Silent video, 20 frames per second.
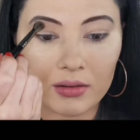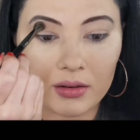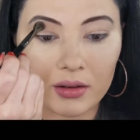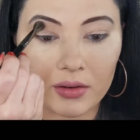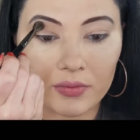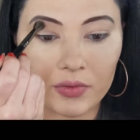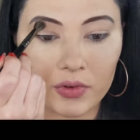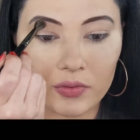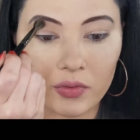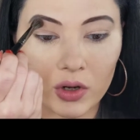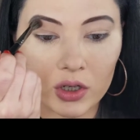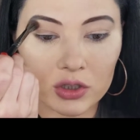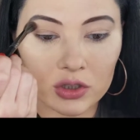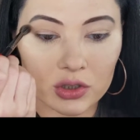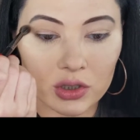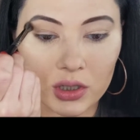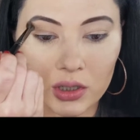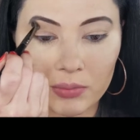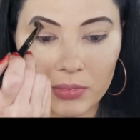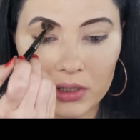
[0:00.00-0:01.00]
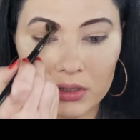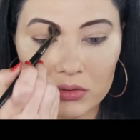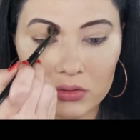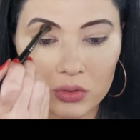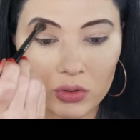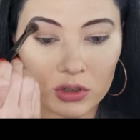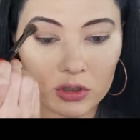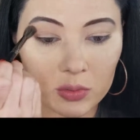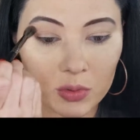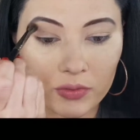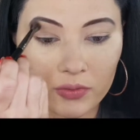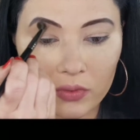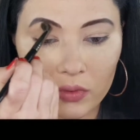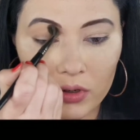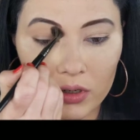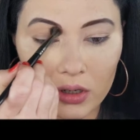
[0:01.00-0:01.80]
if you've watched any of my tutorials before,